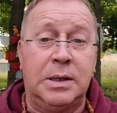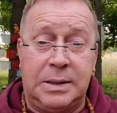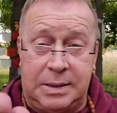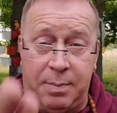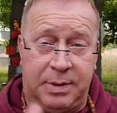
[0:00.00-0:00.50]

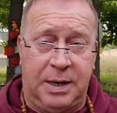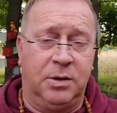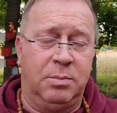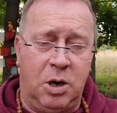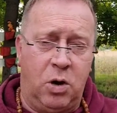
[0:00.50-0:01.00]
Samten
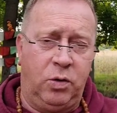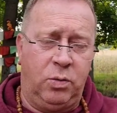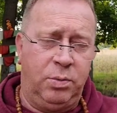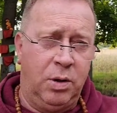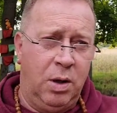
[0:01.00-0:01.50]
can be
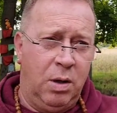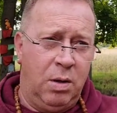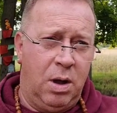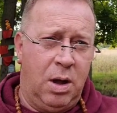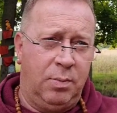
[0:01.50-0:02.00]
argued
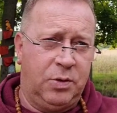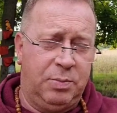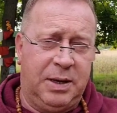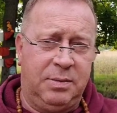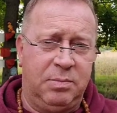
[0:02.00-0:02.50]
to
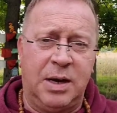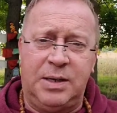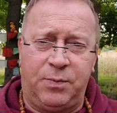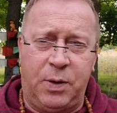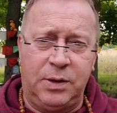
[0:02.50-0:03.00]
be a
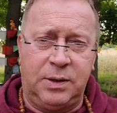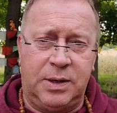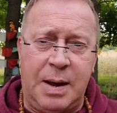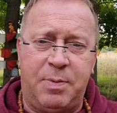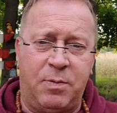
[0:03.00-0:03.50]
different
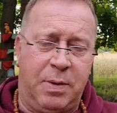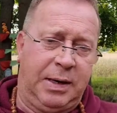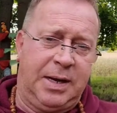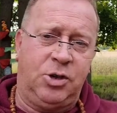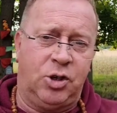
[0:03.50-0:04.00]
type of
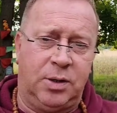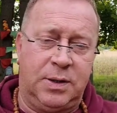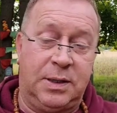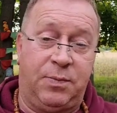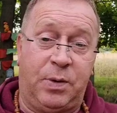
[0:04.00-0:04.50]
meditation.
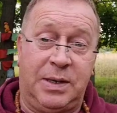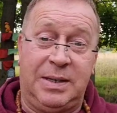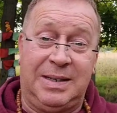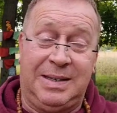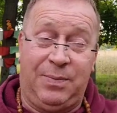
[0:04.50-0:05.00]
It's a
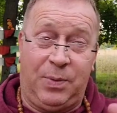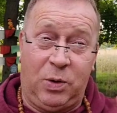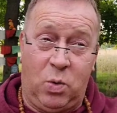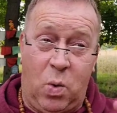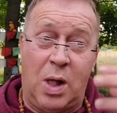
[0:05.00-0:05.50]
different
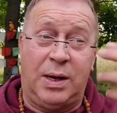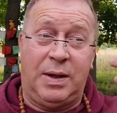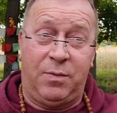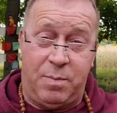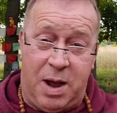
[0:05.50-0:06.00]

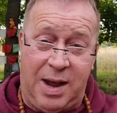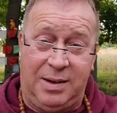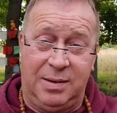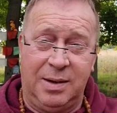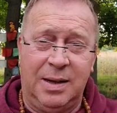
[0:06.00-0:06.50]
quality of
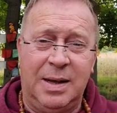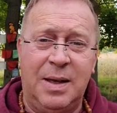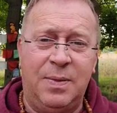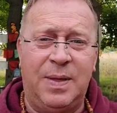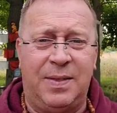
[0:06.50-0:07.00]
mind
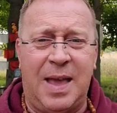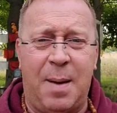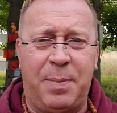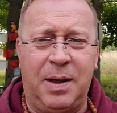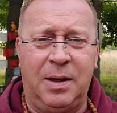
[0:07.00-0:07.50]
that's
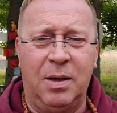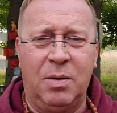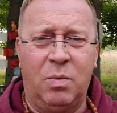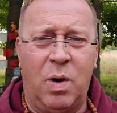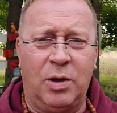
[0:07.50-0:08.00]
happening
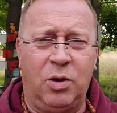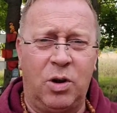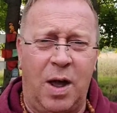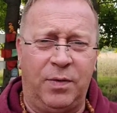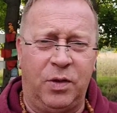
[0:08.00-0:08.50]
while you're
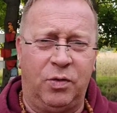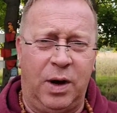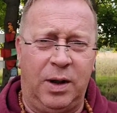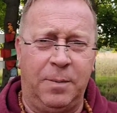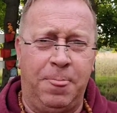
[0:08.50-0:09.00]
concentrating.